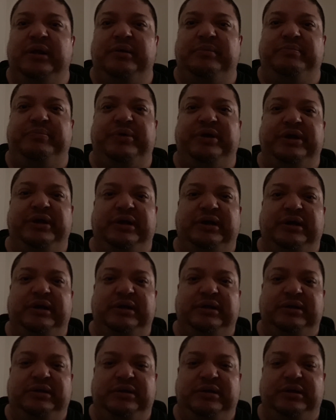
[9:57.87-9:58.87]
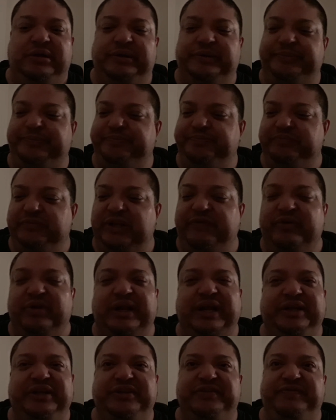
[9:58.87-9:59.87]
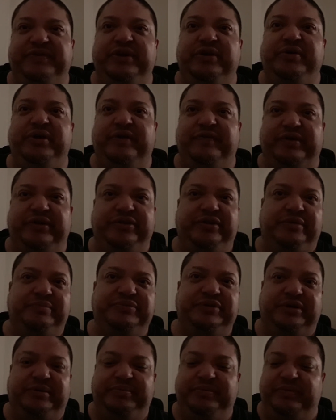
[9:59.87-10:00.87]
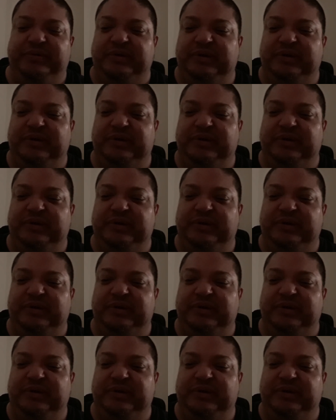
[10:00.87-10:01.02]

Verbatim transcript: But uh, if you like this video, give it a thumbs up.